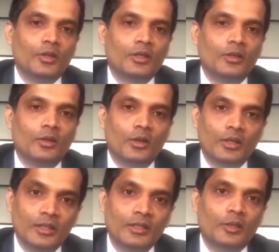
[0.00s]
but it is
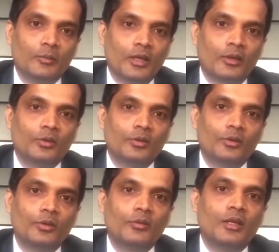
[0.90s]
living tissue
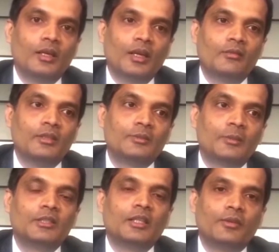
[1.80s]
it has to
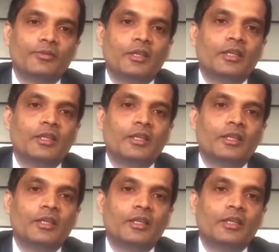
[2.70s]
metabolize